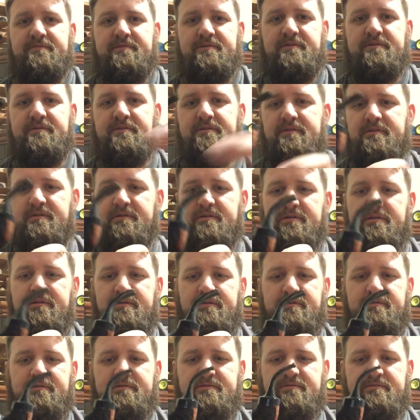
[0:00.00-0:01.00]

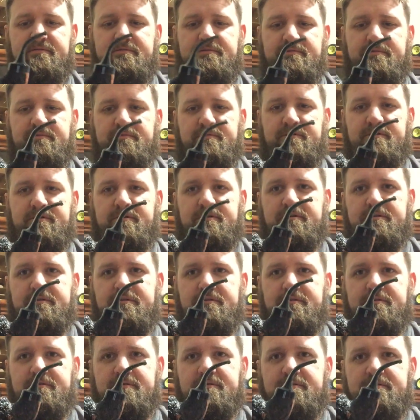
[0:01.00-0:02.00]
this will work.
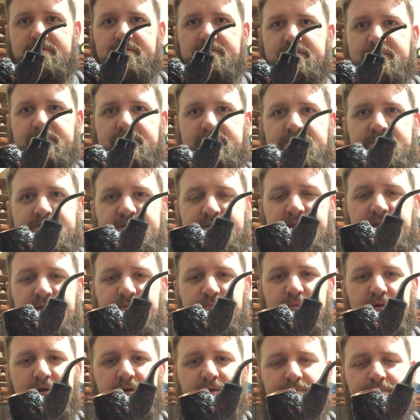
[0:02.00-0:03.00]

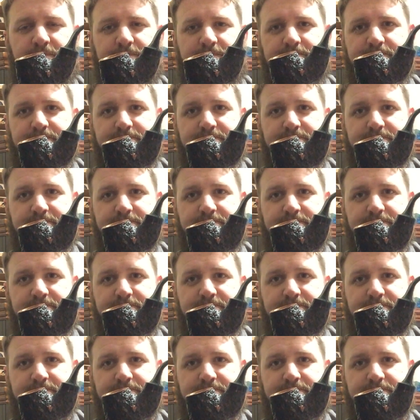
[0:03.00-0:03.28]
Sitting pipe.